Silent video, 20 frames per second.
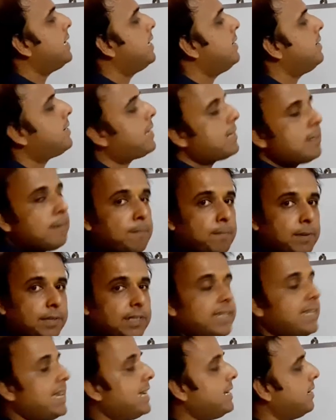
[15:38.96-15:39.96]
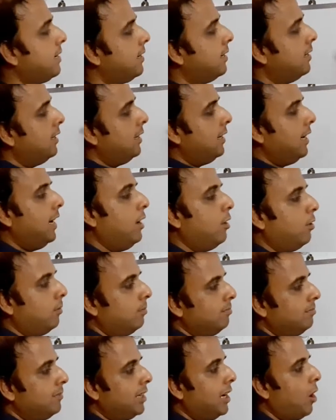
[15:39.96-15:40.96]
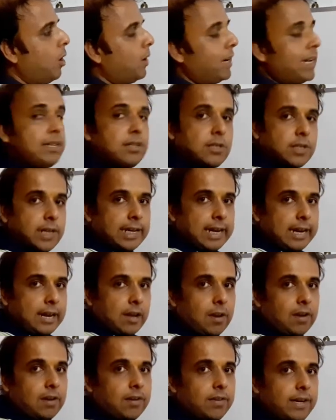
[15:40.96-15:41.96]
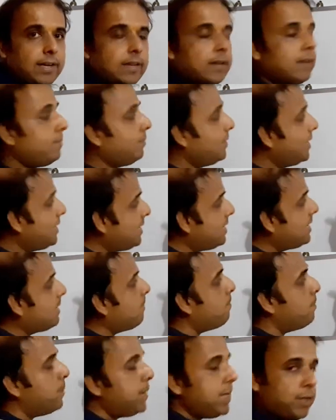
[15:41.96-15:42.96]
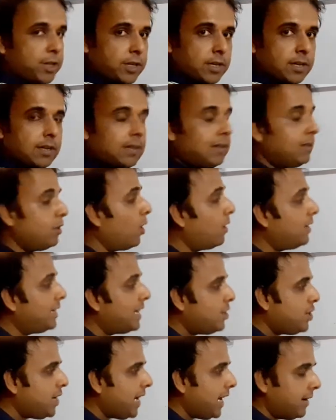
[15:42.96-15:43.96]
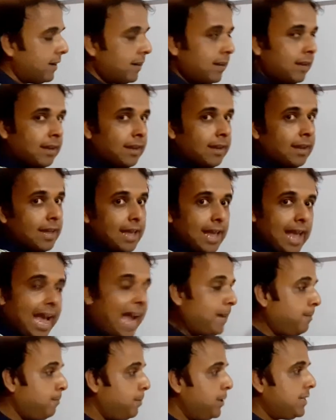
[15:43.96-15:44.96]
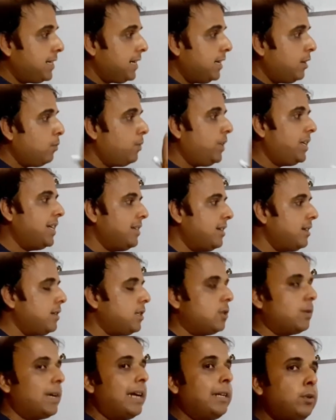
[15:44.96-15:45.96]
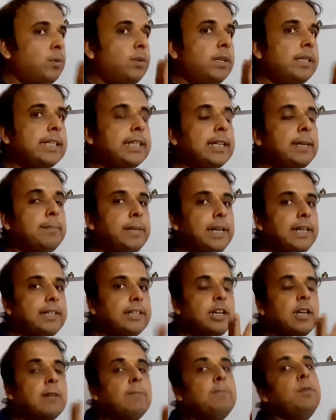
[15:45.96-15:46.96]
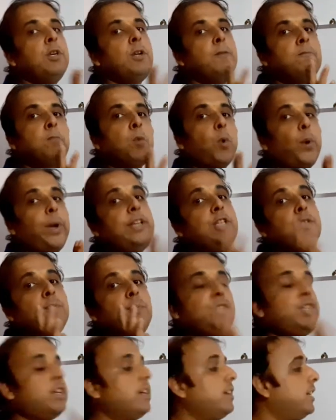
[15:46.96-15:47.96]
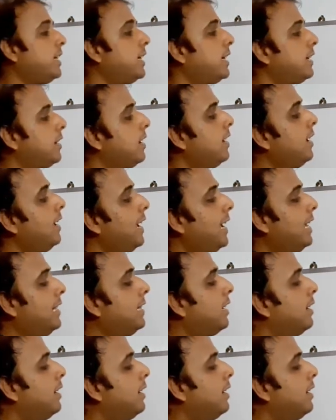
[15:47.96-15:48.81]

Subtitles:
this as a the longest chain and all, right? This is the bridge, not the chain. At present, we are just trying to discriminate the number of points which are there in